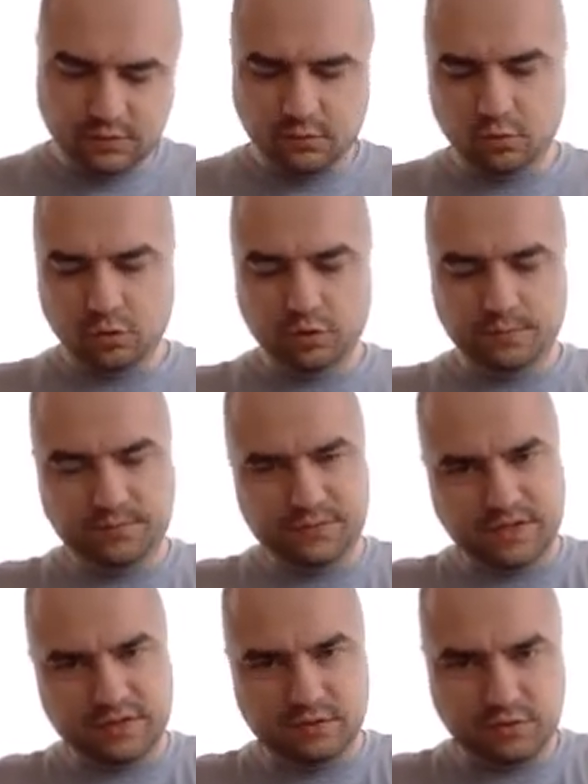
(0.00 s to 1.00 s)
Or
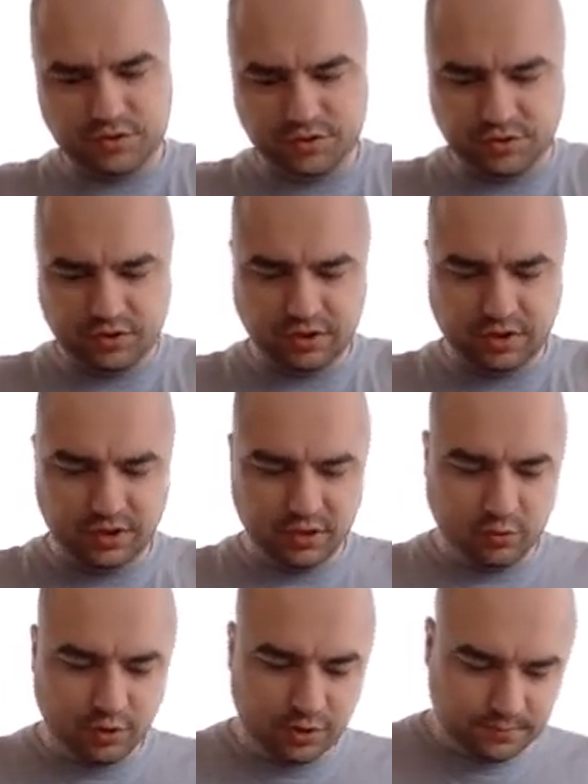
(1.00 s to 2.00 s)
as close as you can get
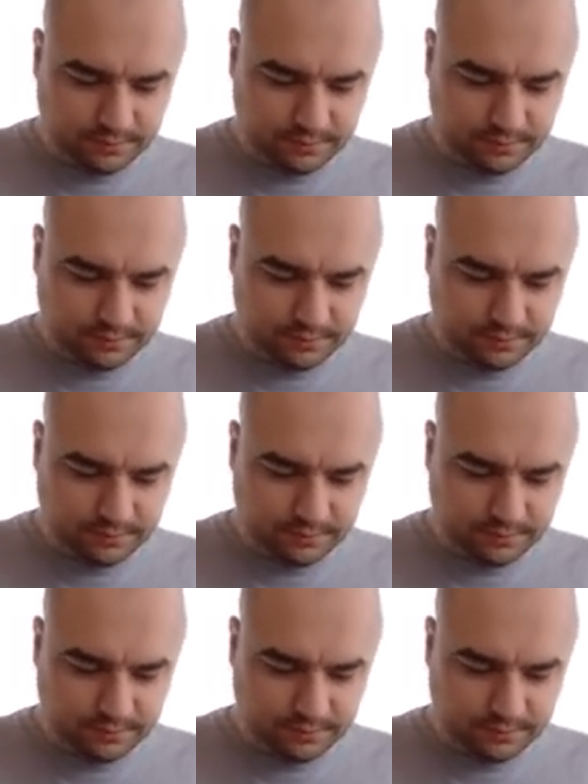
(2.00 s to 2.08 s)
anyway.